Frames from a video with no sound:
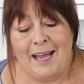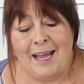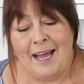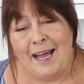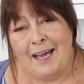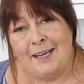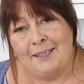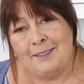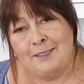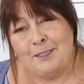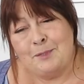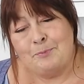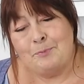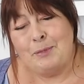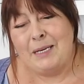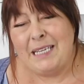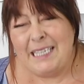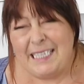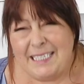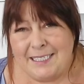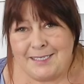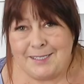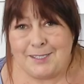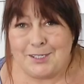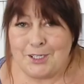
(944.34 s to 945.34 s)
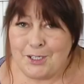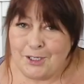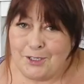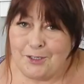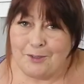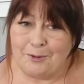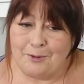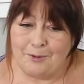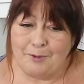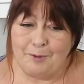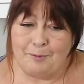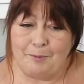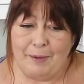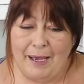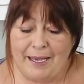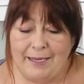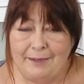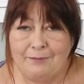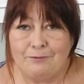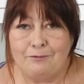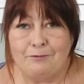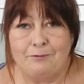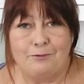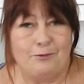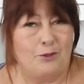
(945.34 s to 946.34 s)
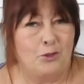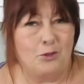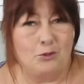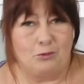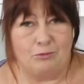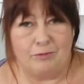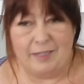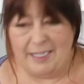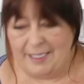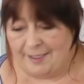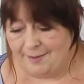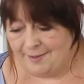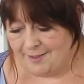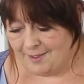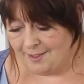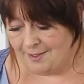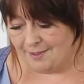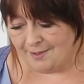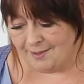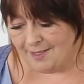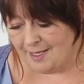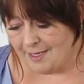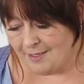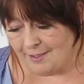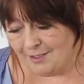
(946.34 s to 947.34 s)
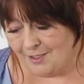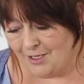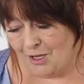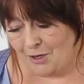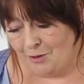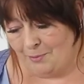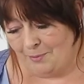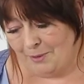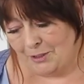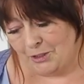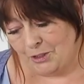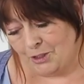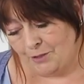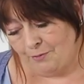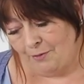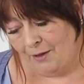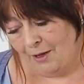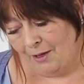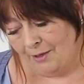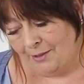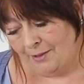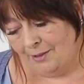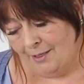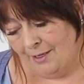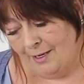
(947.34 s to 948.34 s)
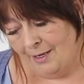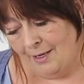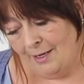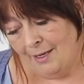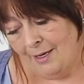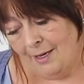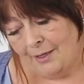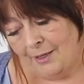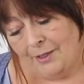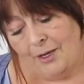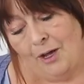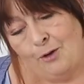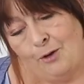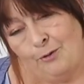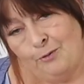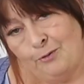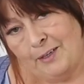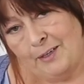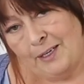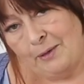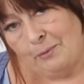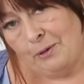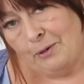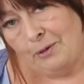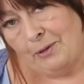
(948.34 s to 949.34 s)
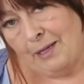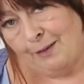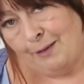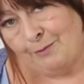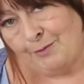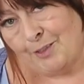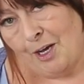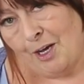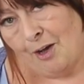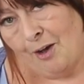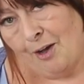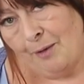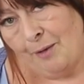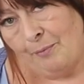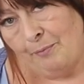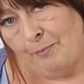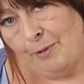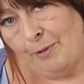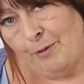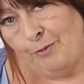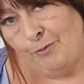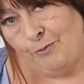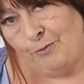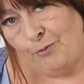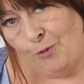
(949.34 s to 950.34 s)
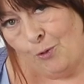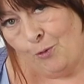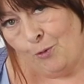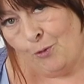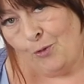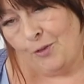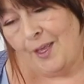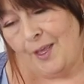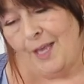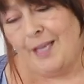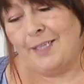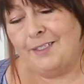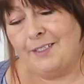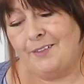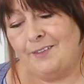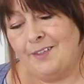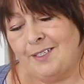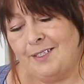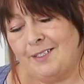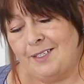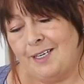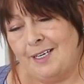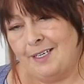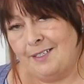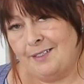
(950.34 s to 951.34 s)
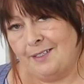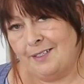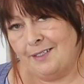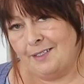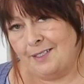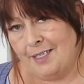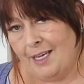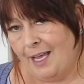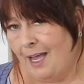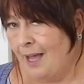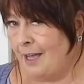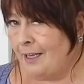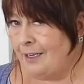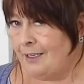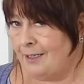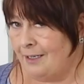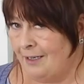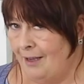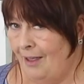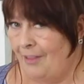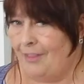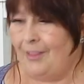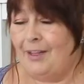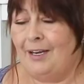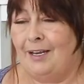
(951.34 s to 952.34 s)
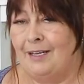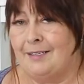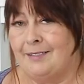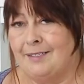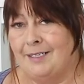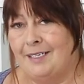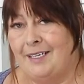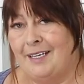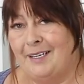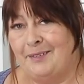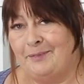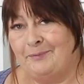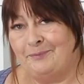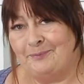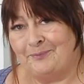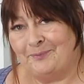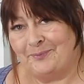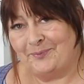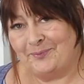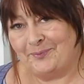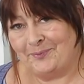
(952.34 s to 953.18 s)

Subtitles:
And please do paint full wreaths, because they're so much fun. And hopefully we'll have time before the end of the season to get another lesson in.